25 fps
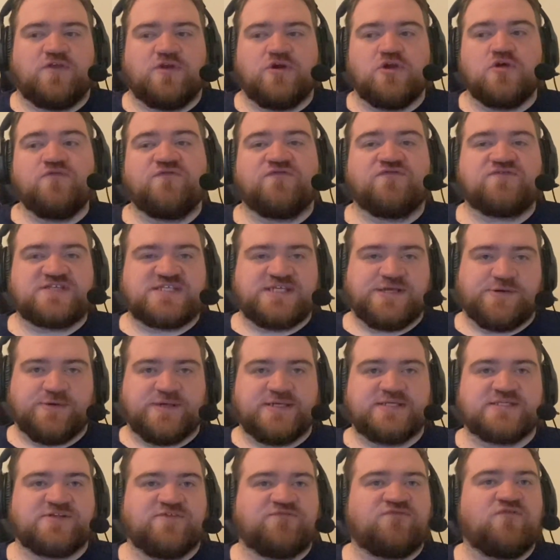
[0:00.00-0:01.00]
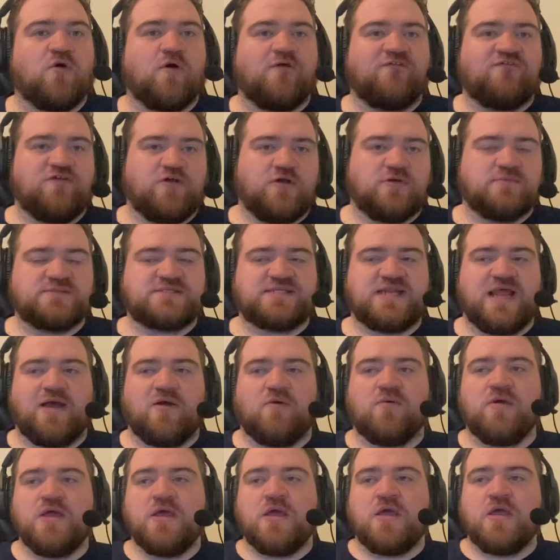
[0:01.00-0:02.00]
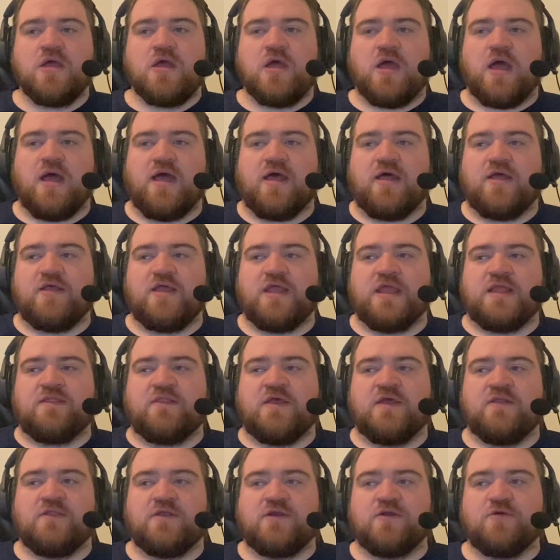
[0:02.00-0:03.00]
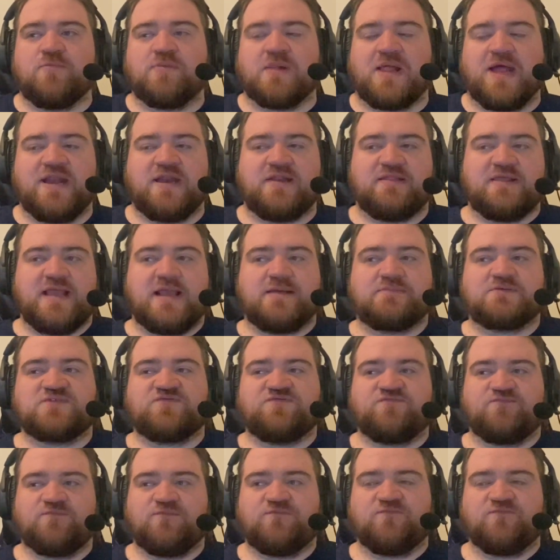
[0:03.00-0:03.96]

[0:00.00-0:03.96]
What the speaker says: series, the four films now, in the new Planet of the Apes